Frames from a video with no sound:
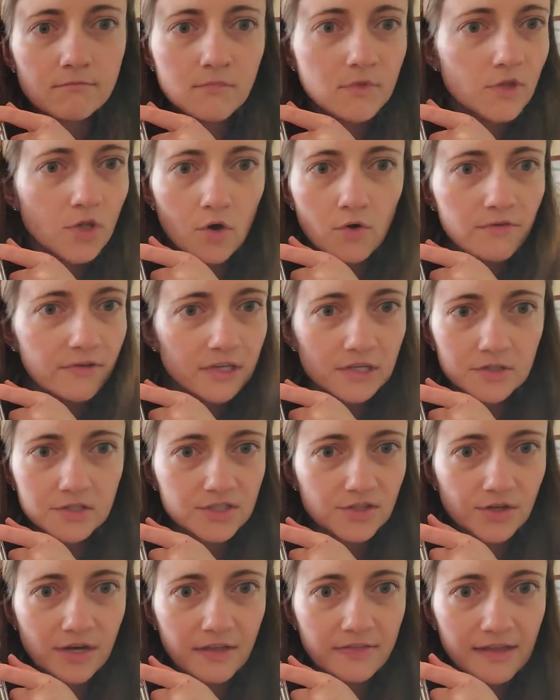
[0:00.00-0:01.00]
No fingers
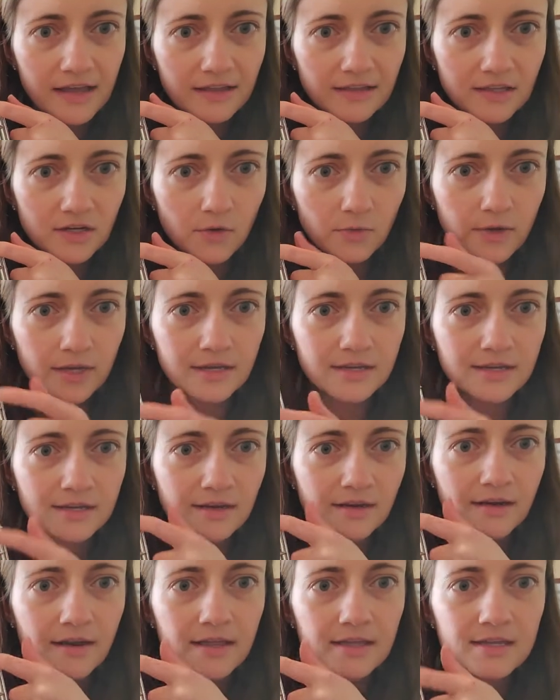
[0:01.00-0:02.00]
are on that little one,
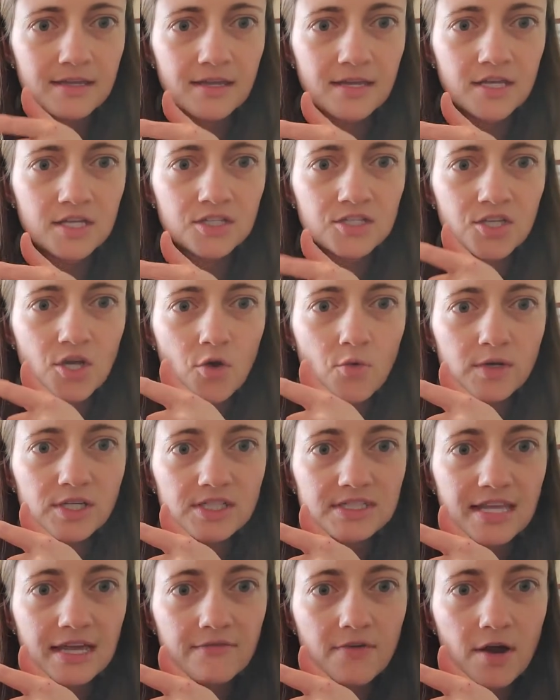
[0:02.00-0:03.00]
all right? So we
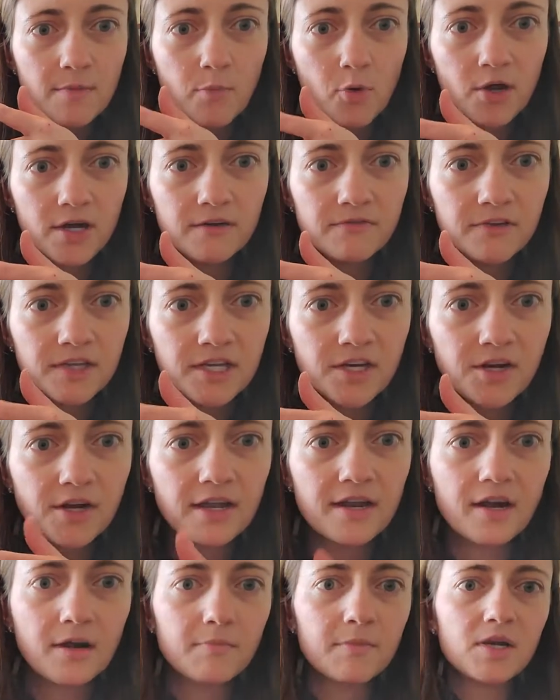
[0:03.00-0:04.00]
just have our pointer finger
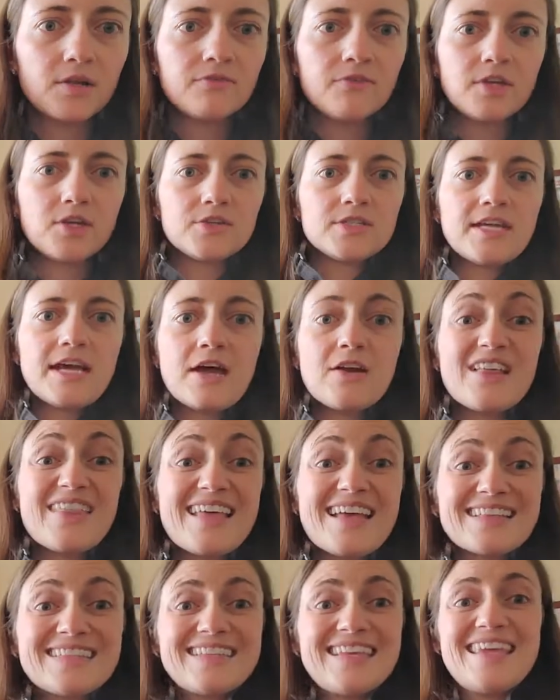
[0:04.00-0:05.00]
and our middle finger down, and
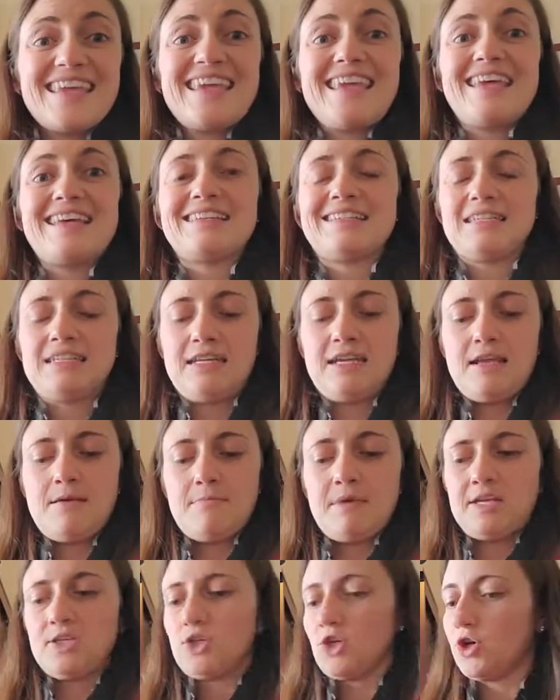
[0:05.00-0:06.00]
that's it.
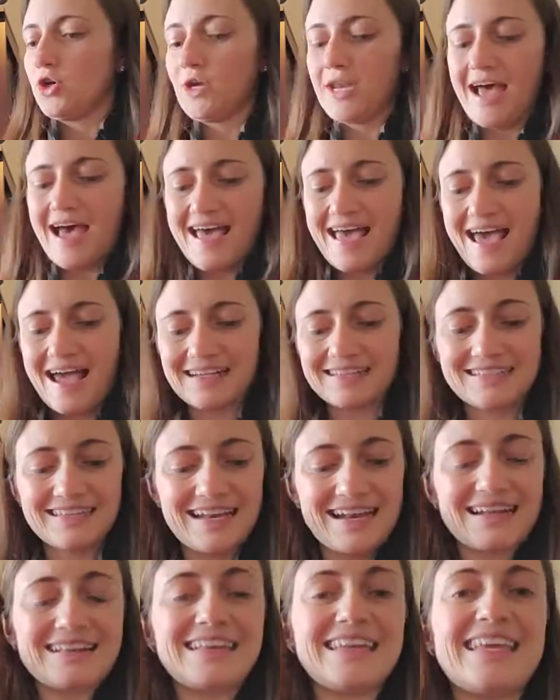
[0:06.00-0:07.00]
Make sure you're not
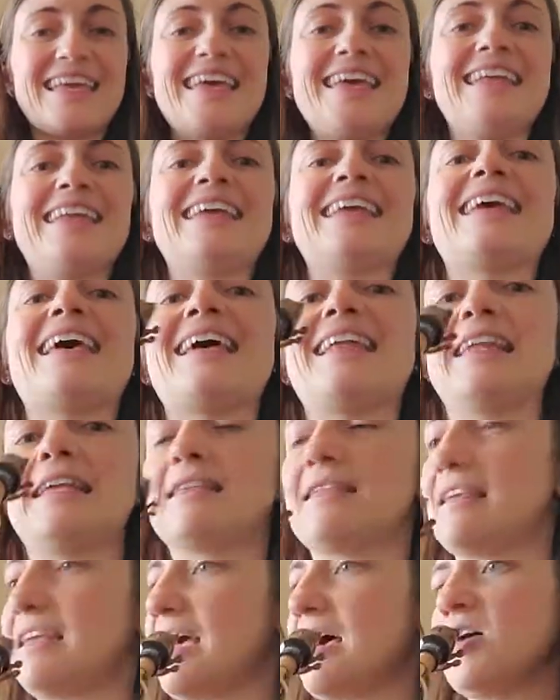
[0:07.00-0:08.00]
accidentally hitting
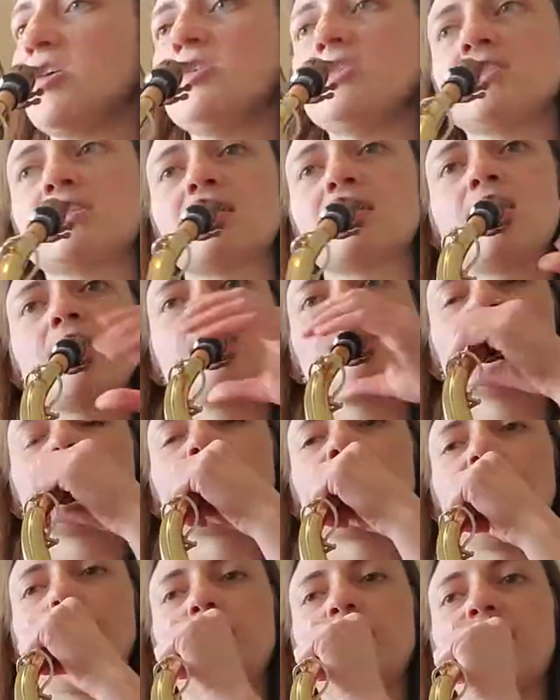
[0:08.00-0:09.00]
anything else.
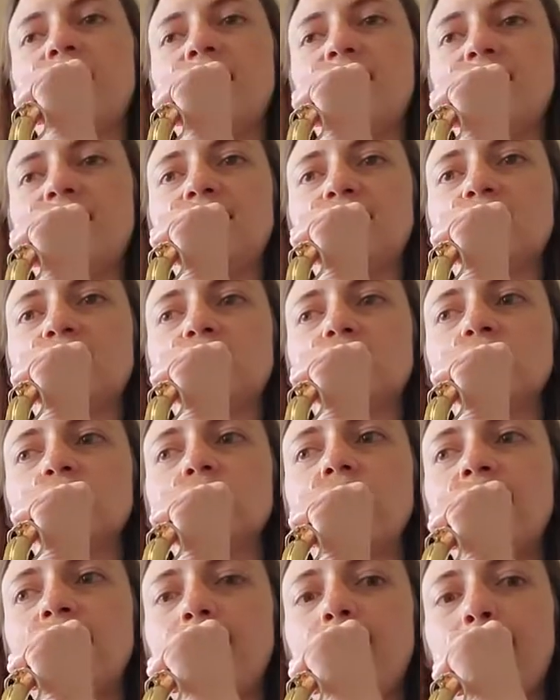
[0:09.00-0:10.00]
Keep your head nice and
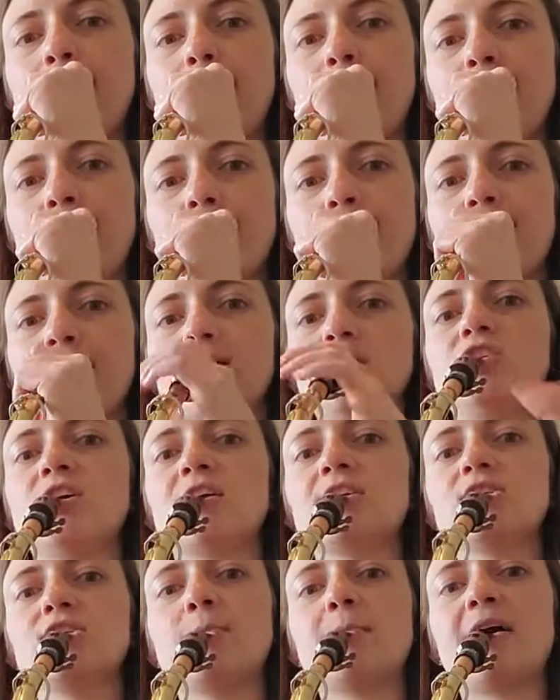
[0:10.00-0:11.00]
straight.
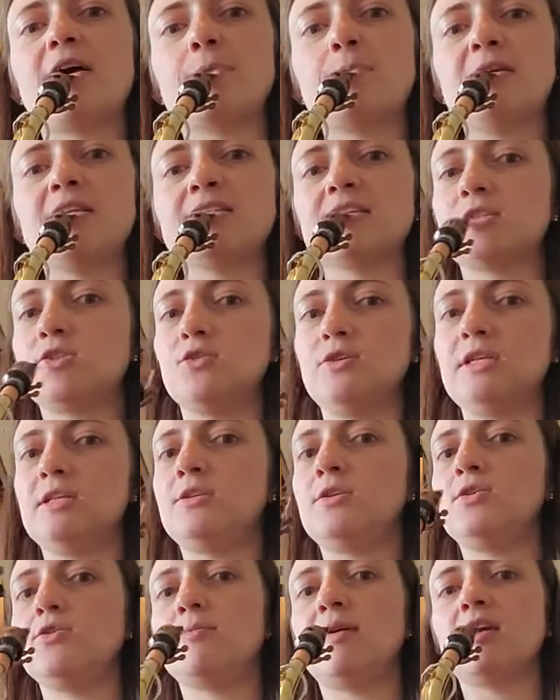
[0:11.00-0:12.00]
Adjust your mouthpiece as you need
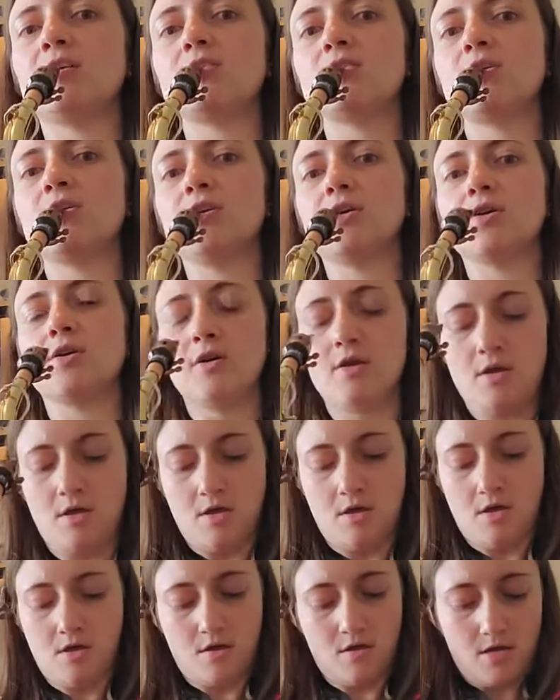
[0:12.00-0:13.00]
to. Make sure your
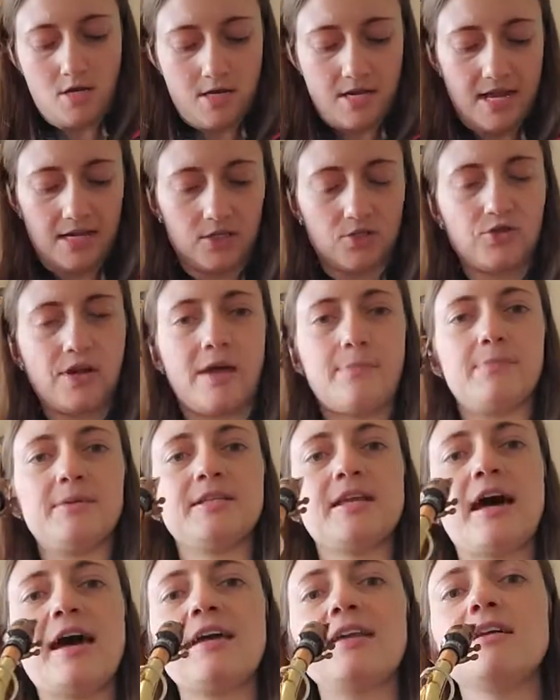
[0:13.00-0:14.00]
neck strap is
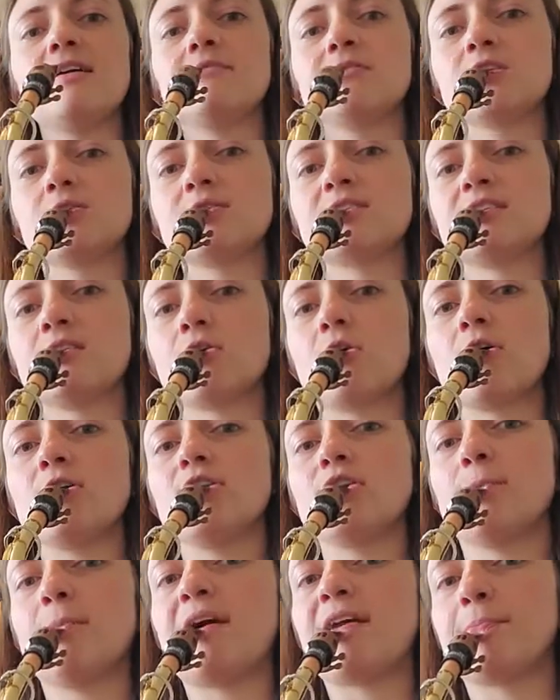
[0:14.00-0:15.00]
high enough so it's still going to
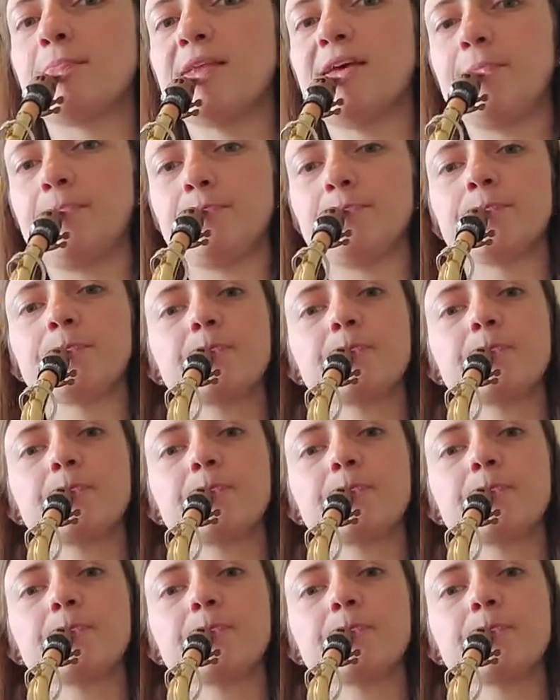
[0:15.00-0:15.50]
your bottom lip.